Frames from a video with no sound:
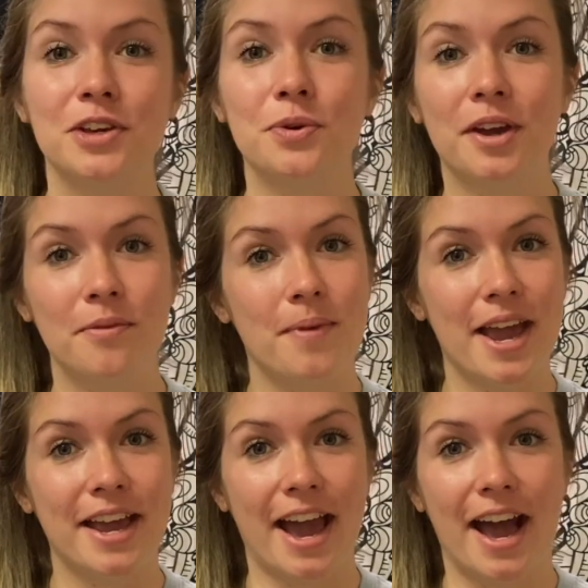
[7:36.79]
you can
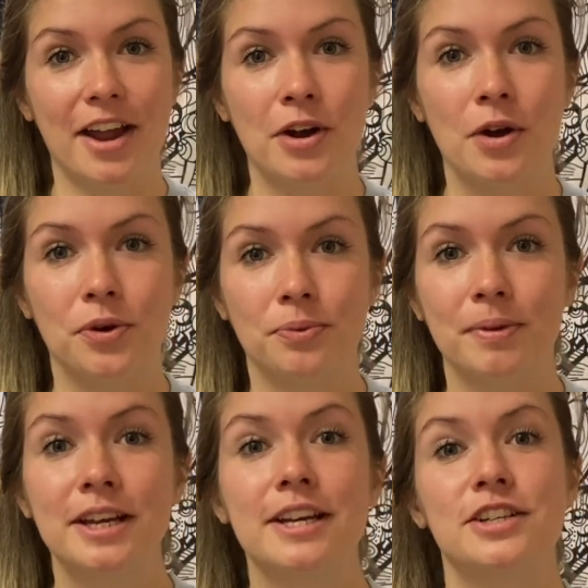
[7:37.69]
make at home.
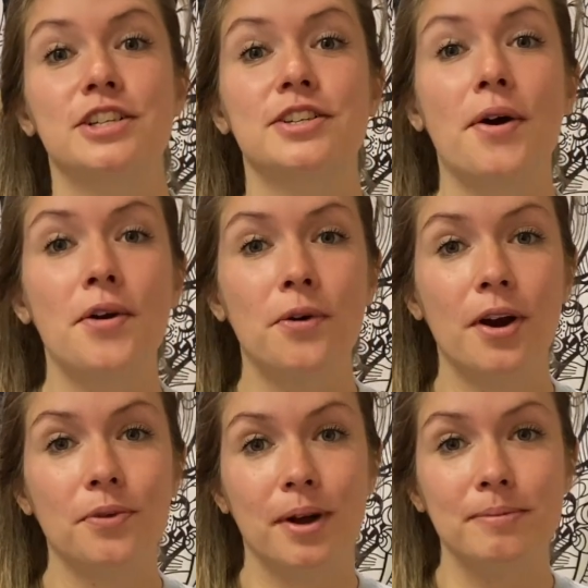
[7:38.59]
Just go to
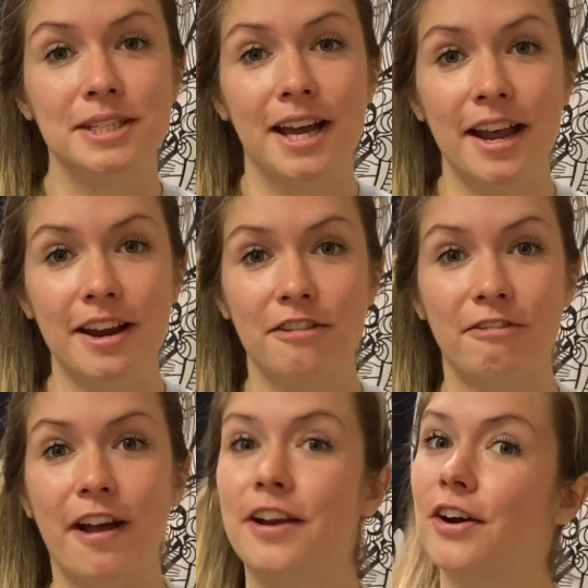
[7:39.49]
our website and
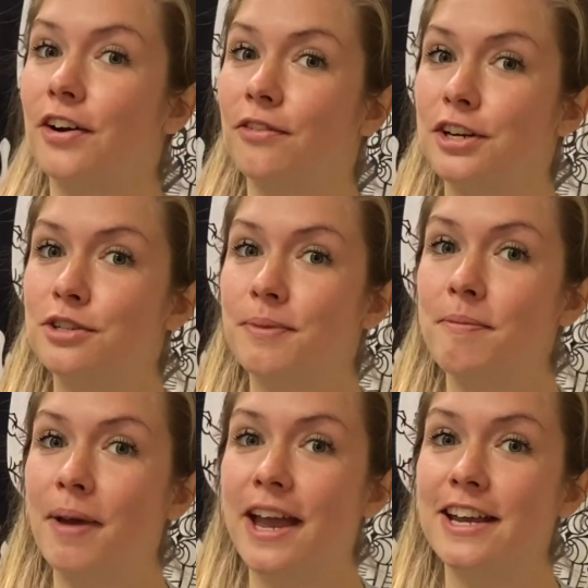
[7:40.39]
find our
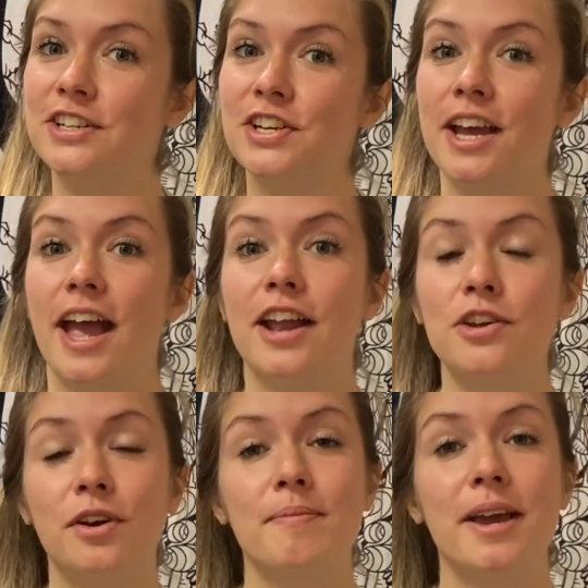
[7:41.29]
enrichment page, and
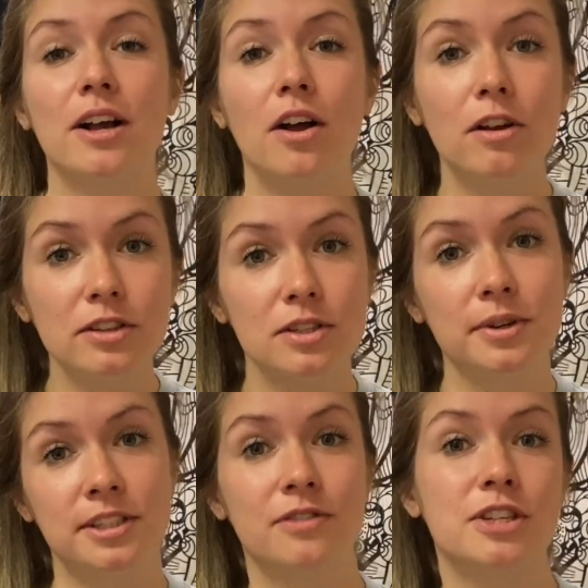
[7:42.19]
you can make all
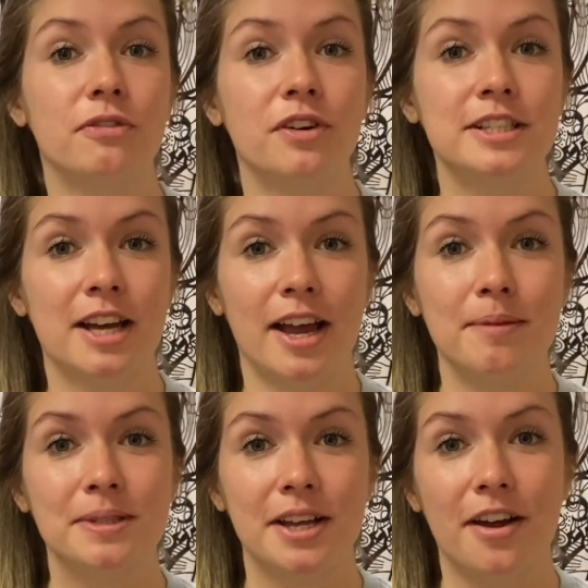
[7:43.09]
sorts of different
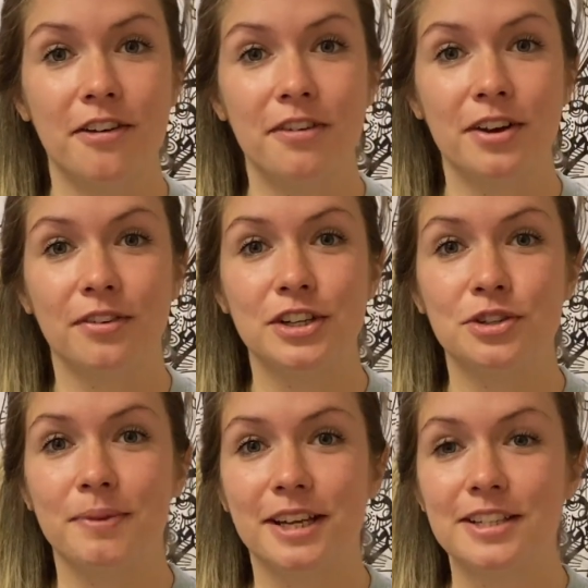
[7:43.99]
types of
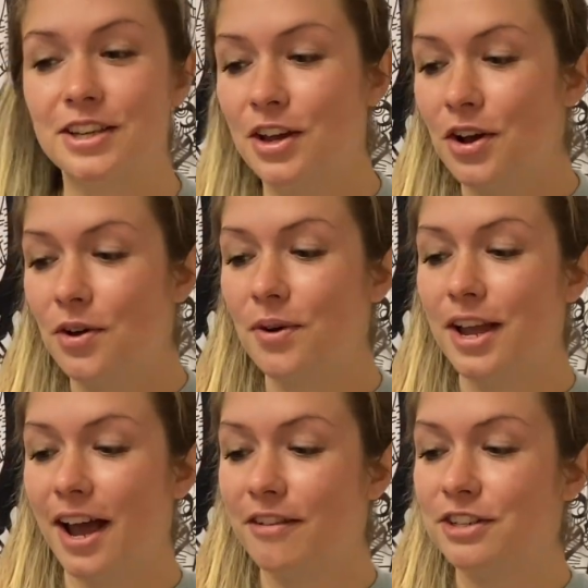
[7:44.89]
enrichment. We
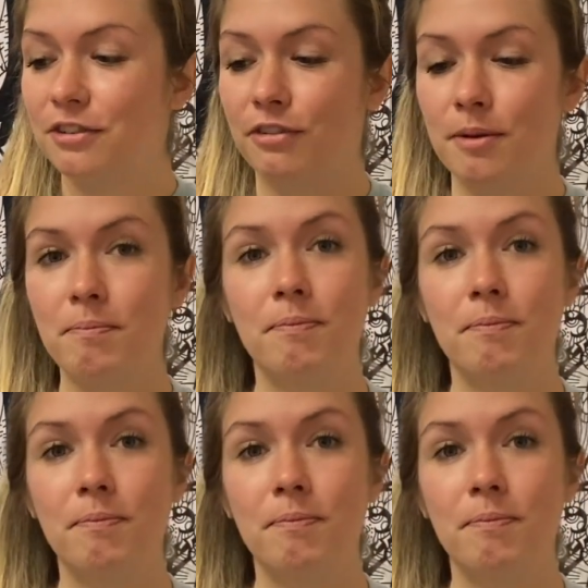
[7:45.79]
have different